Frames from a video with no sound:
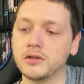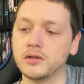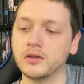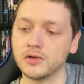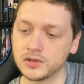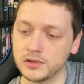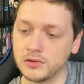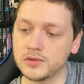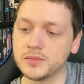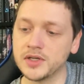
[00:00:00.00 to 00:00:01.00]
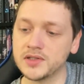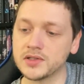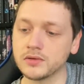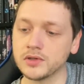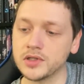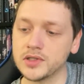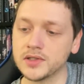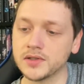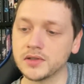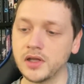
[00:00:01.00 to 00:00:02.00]
Those are No in Space
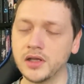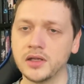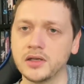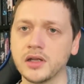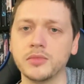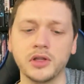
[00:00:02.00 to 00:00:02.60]
stories, and a couple